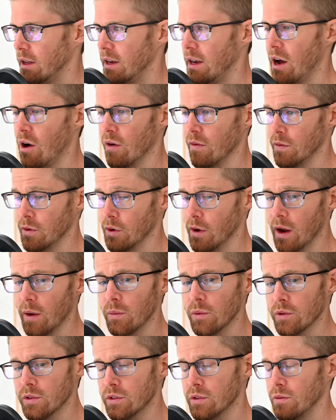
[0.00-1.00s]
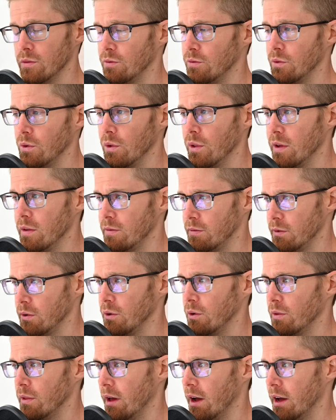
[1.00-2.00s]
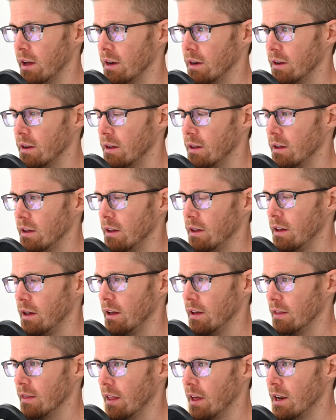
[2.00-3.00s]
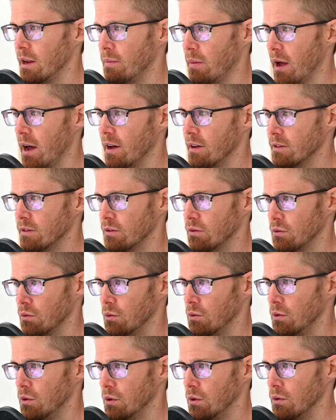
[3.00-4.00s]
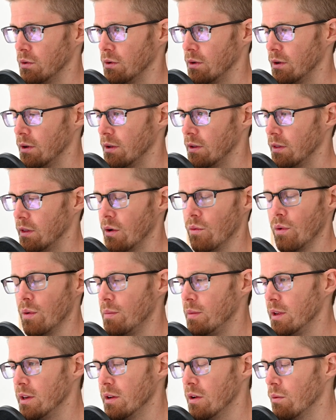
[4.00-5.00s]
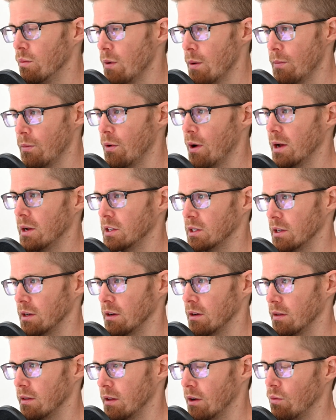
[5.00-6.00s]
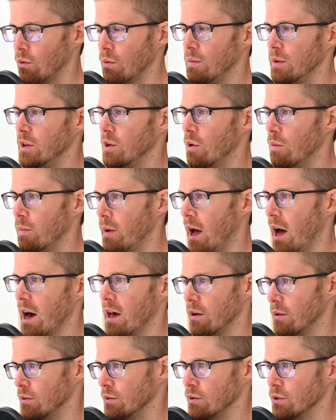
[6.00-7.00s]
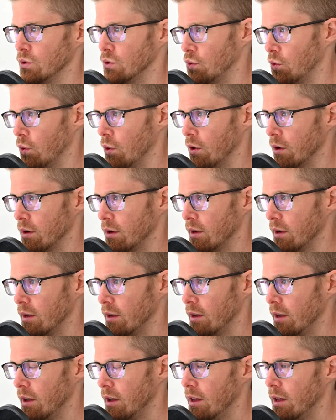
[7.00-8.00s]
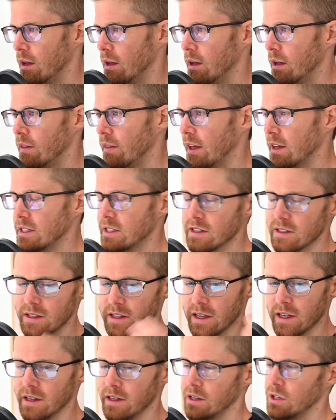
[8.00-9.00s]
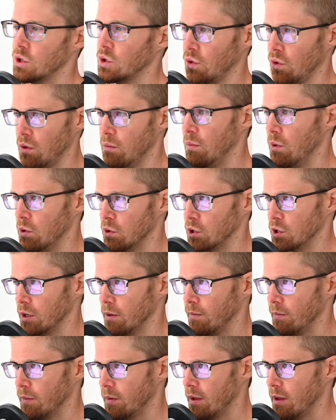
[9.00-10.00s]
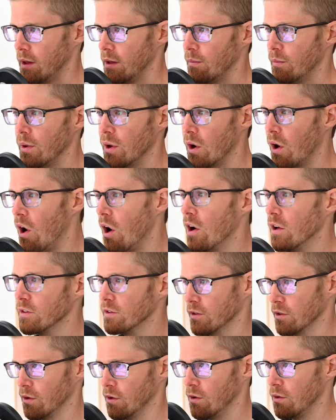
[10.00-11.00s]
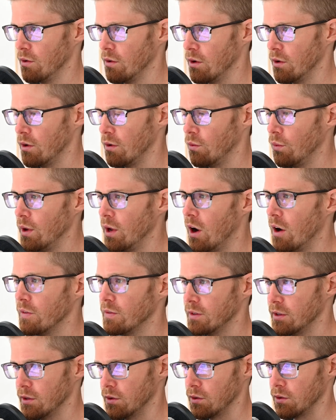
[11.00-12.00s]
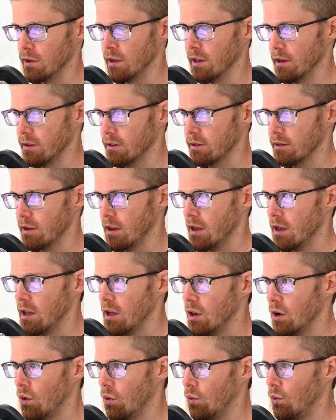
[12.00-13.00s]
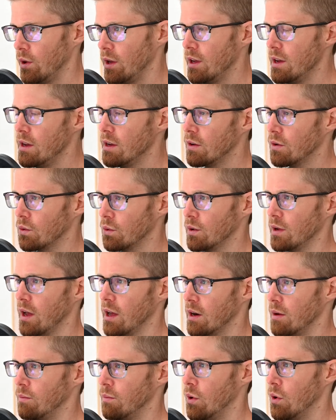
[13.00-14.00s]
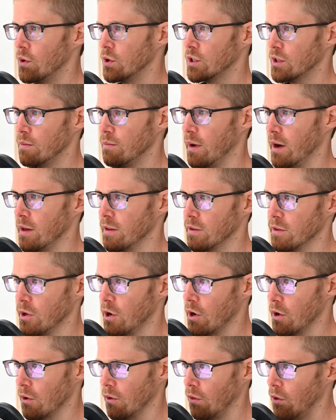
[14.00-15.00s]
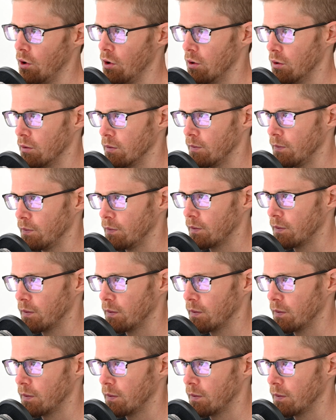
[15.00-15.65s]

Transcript: Now, if you're able to fully feel that and let it pass through you, there would be no repression, there would be no pattern stored. That's just the initial emotion. But also, we often do this. We create emotion by thought alone.